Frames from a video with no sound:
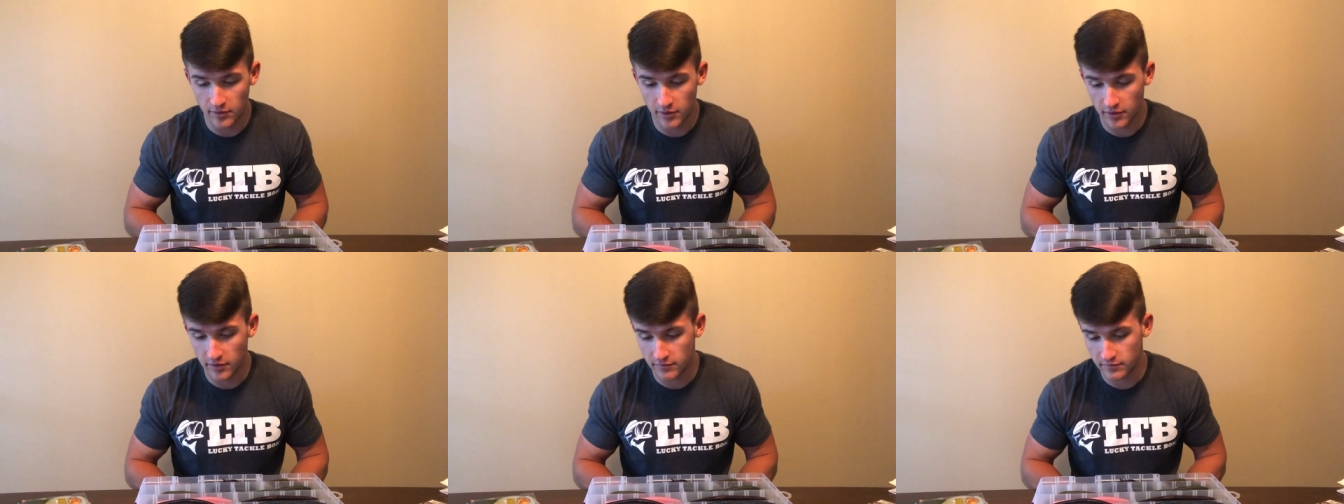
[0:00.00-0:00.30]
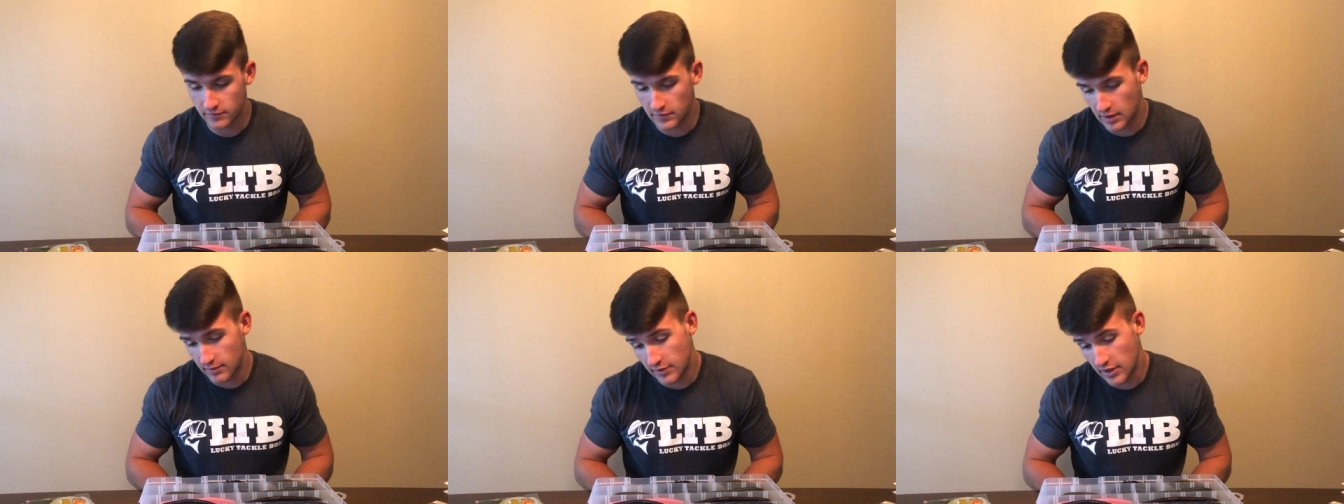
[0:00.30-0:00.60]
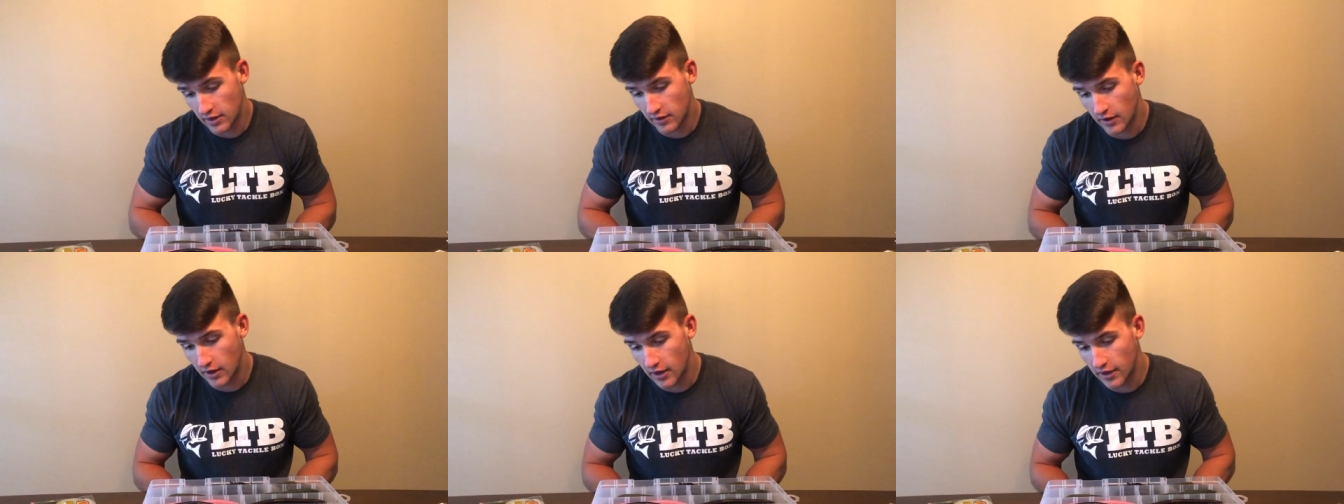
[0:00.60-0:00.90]
but I'm
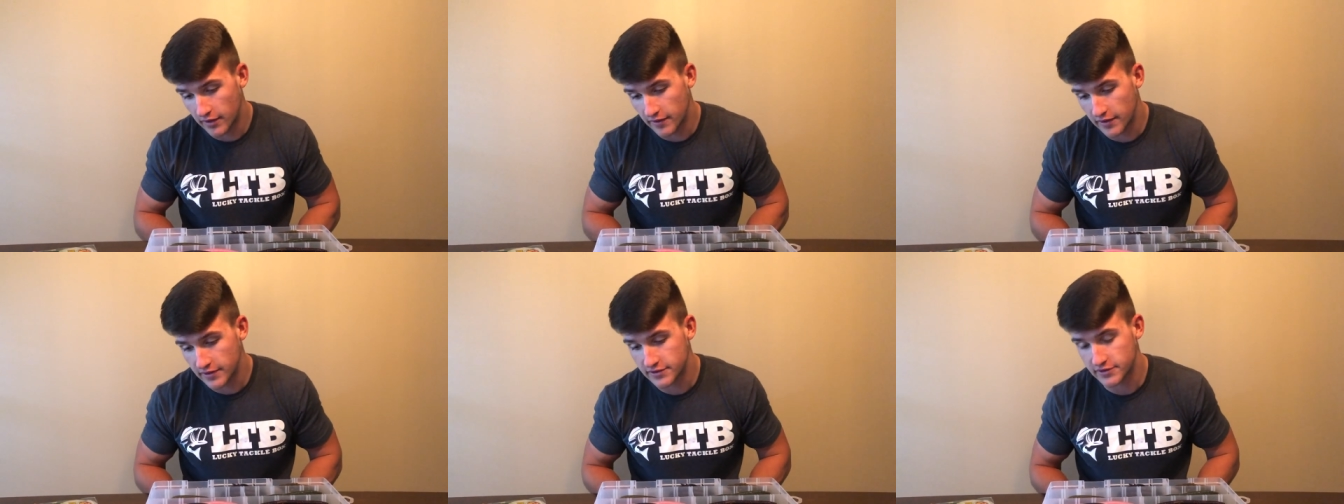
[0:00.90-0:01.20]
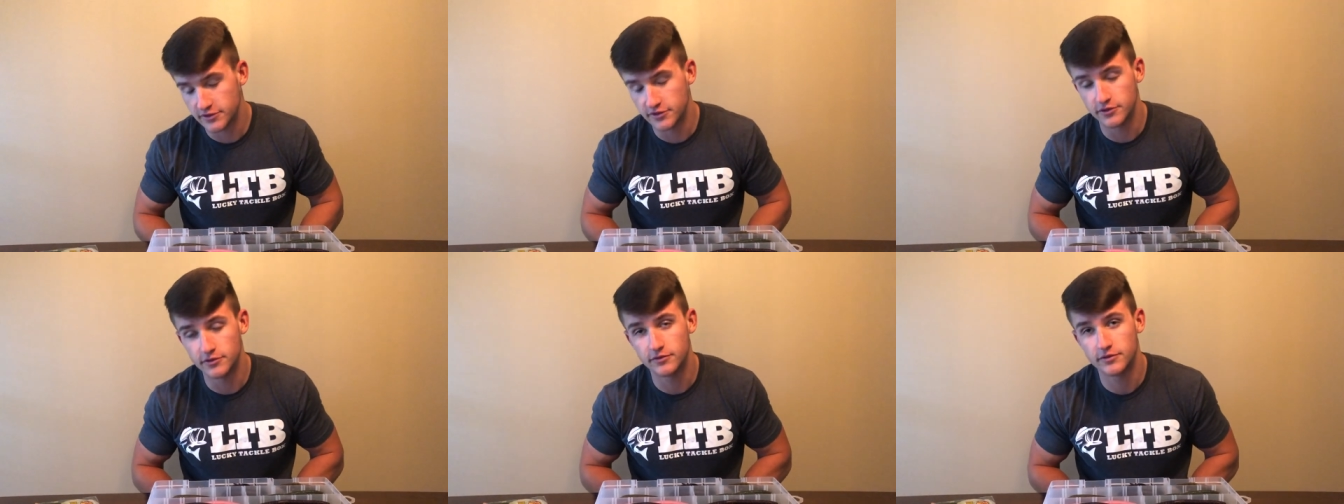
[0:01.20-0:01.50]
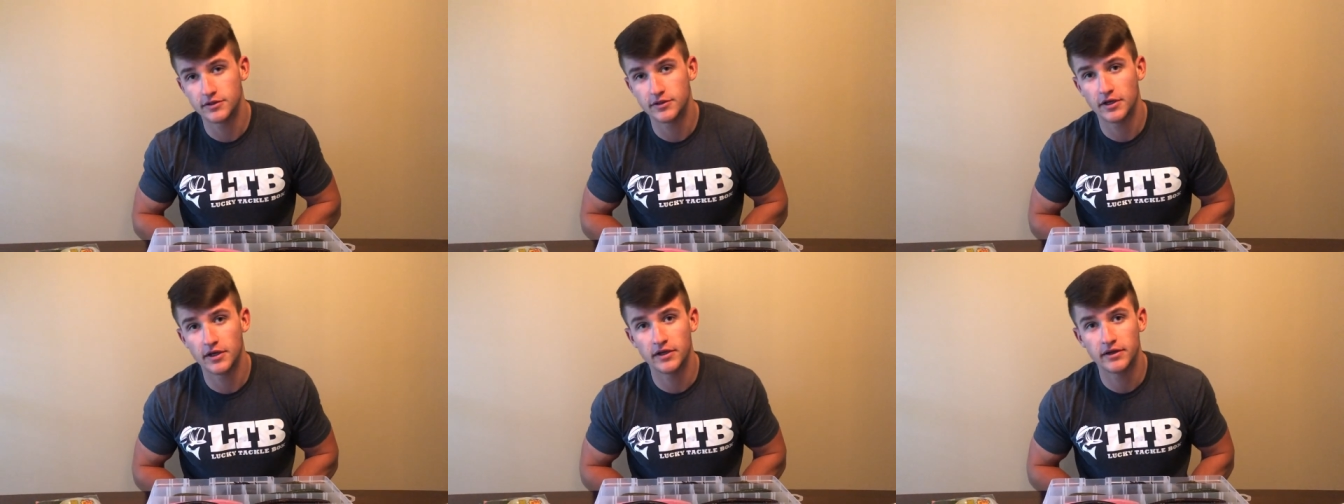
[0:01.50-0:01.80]
not lying, that's
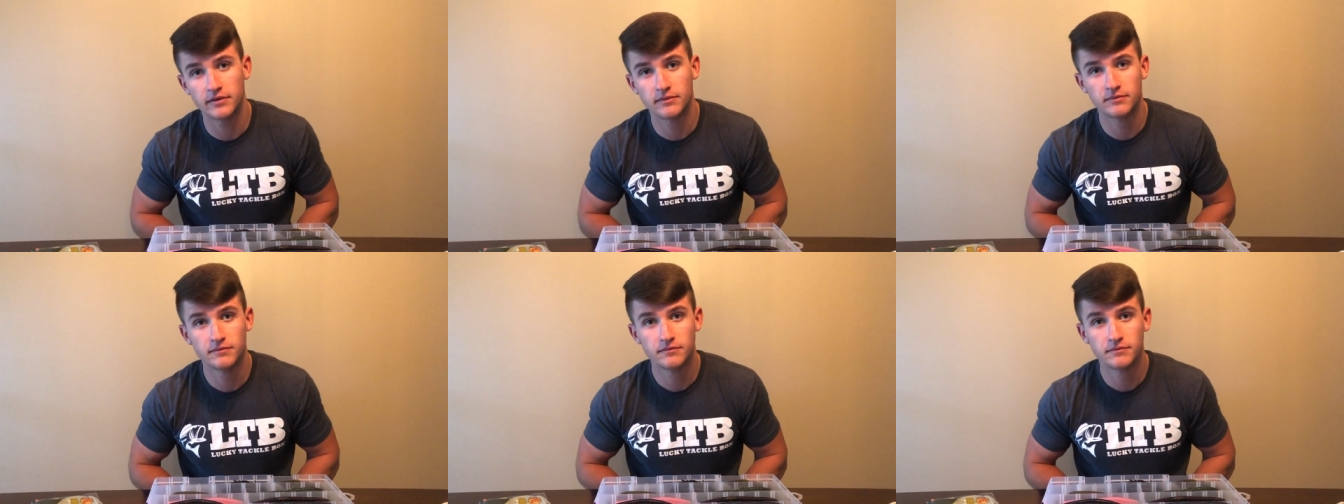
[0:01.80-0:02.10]
juice. Like